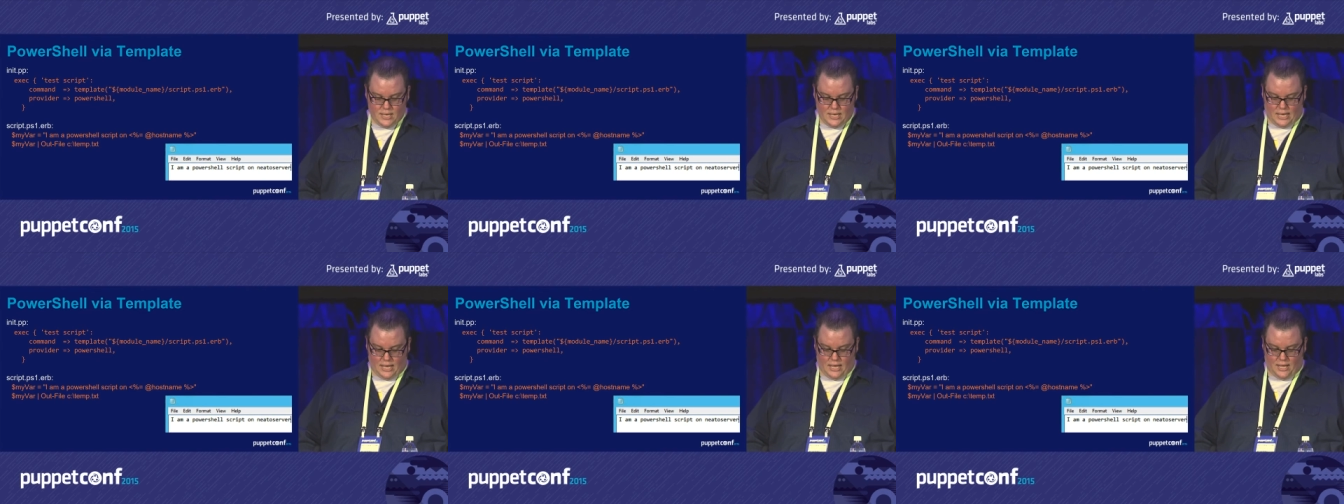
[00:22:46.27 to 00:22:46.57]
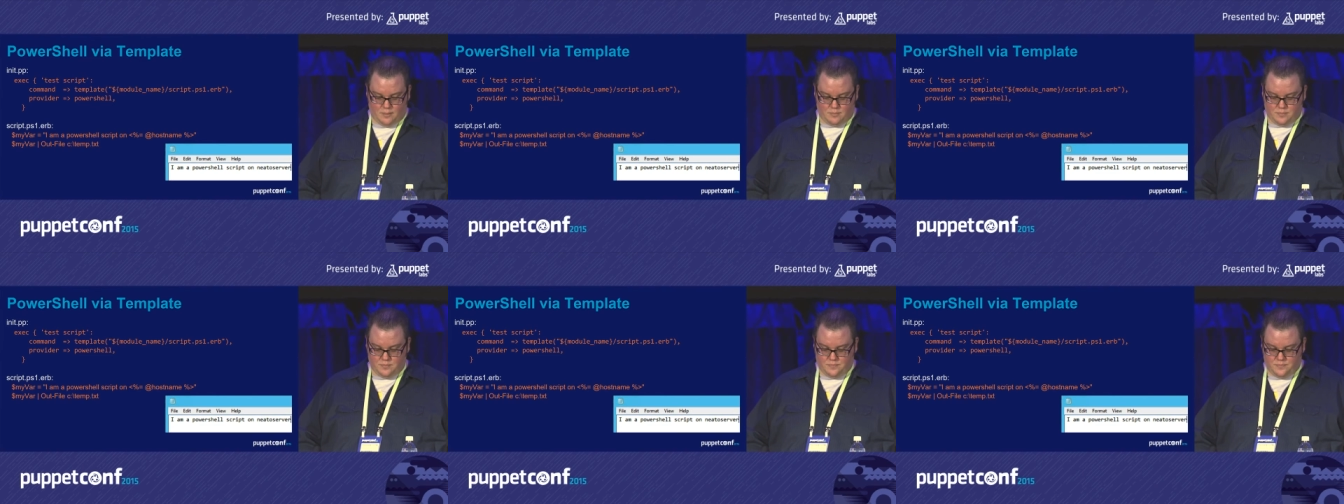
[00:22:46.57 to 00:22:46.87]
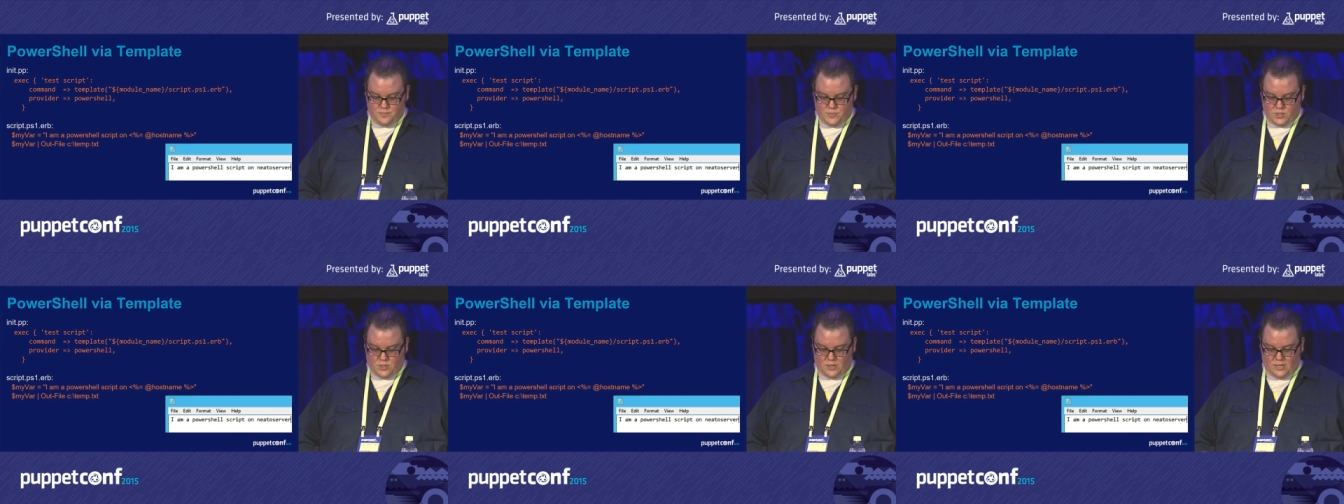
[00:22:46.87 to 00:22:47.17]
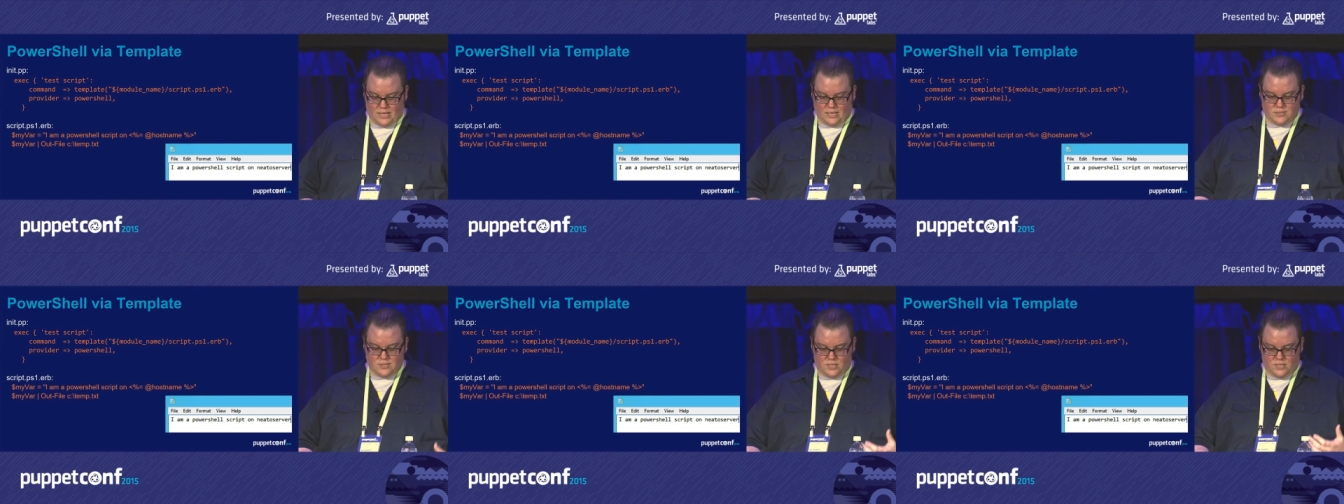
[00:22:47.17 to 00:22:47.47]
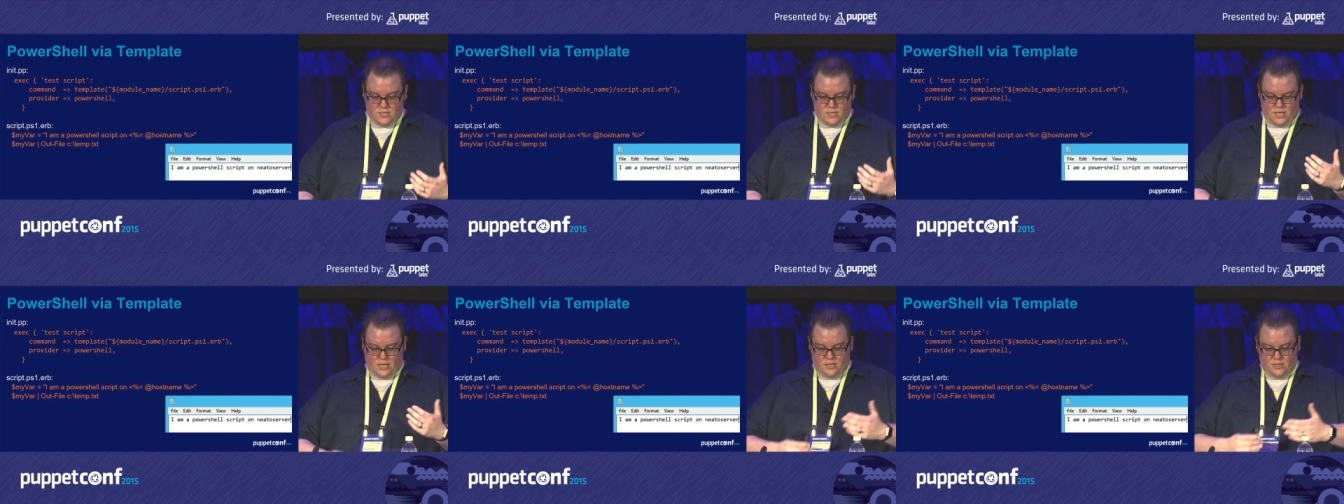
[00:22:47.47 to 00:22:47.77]
Um, so it allows
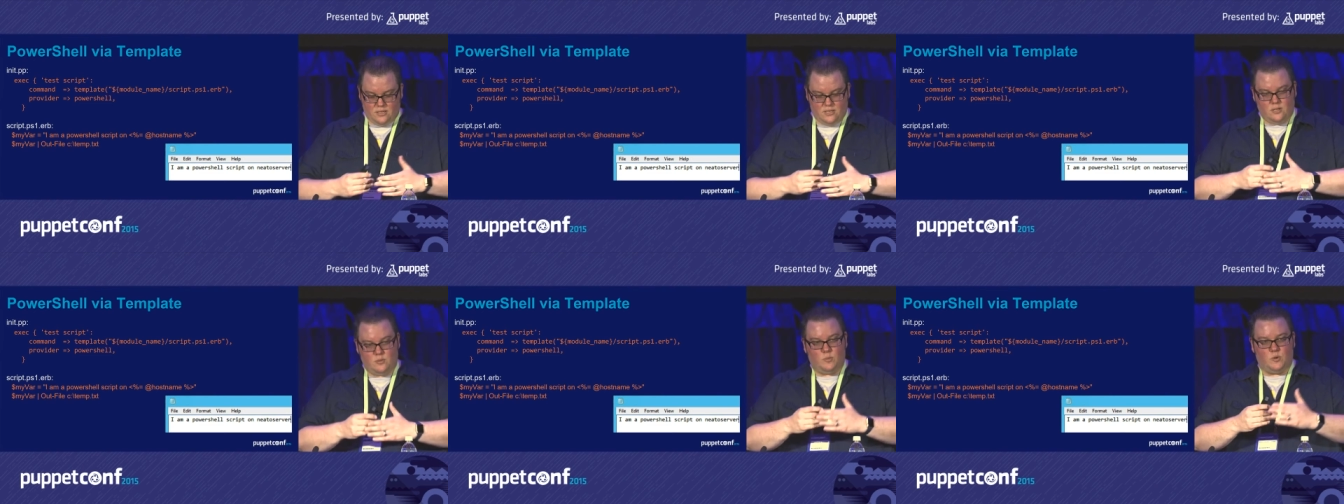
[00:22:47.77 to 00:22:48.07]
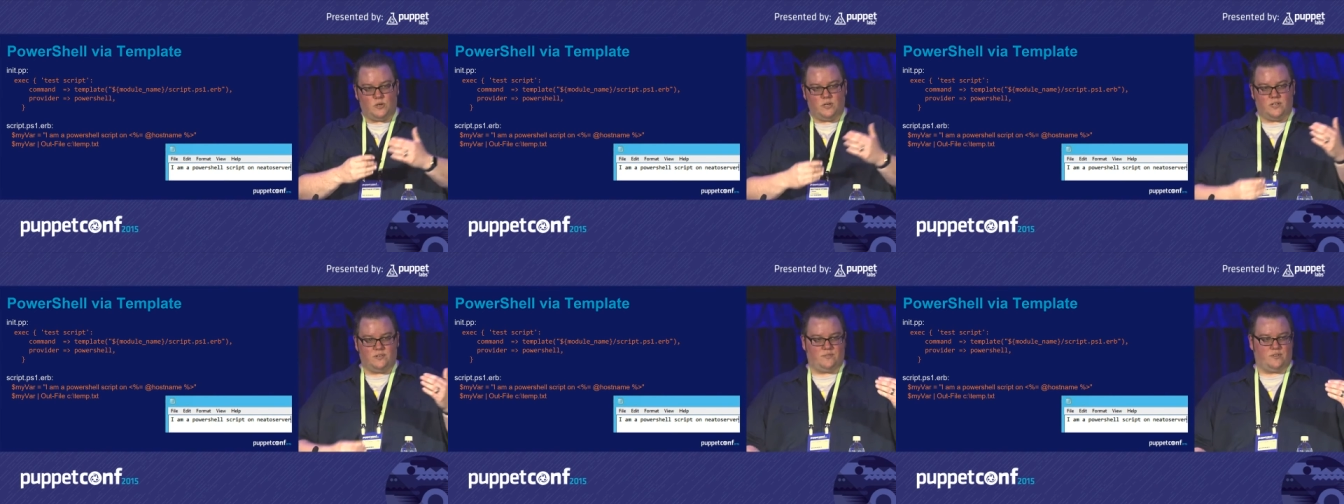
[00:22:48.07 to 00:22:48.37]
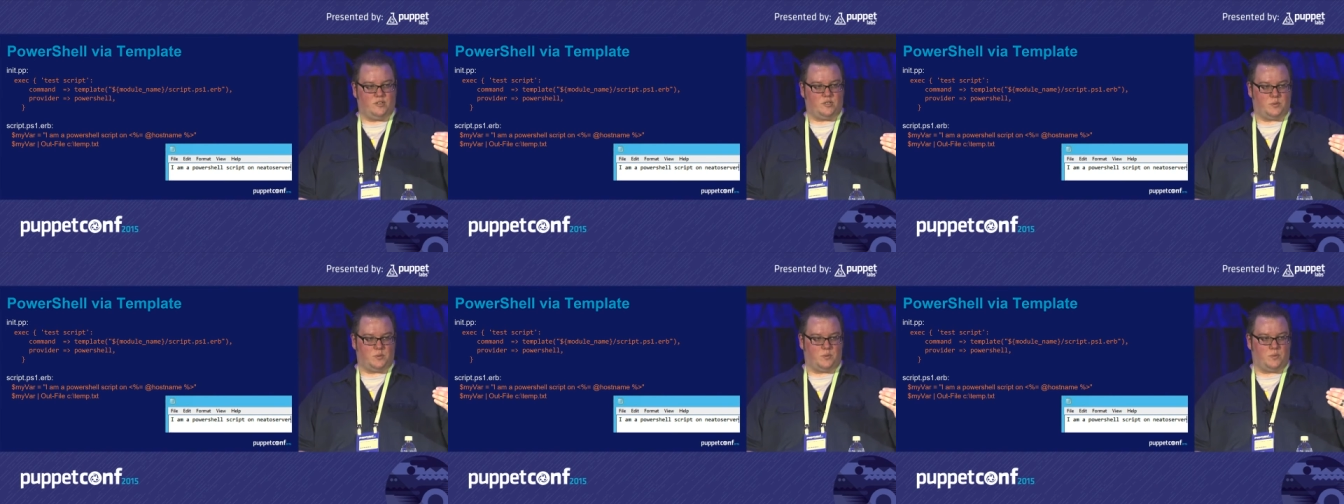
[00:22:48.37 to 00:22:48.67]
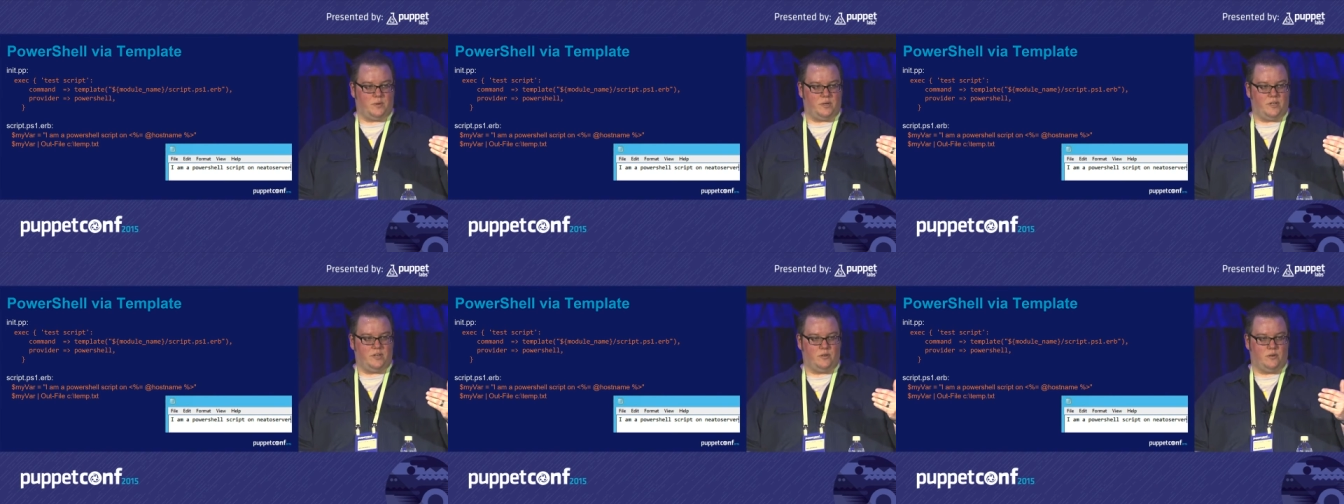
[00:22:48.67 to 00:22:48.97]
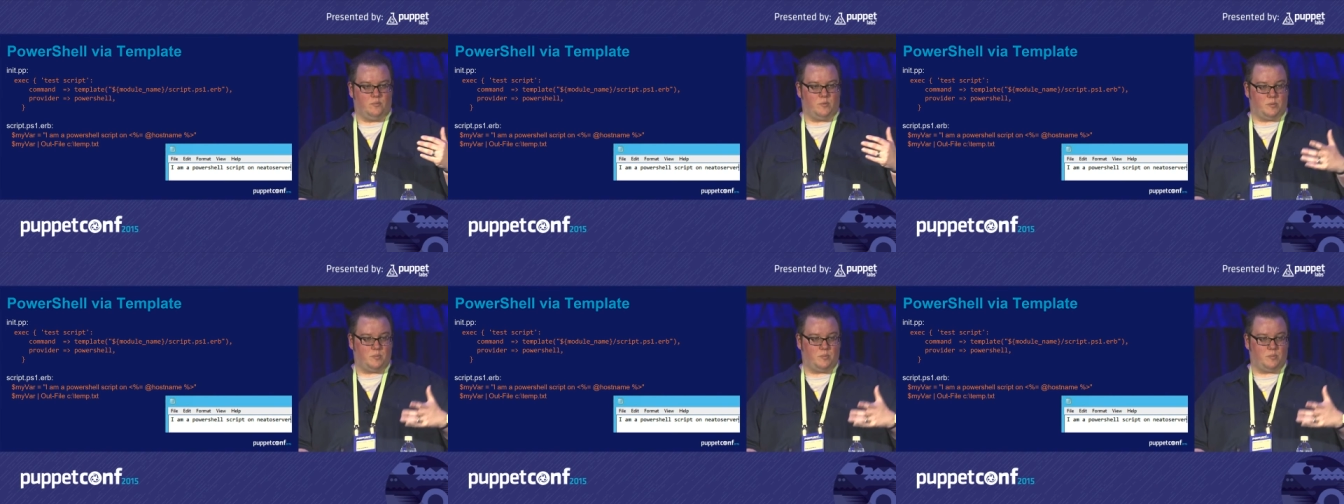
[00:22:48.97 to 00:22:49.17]
you to get a little more diverse with what you're doing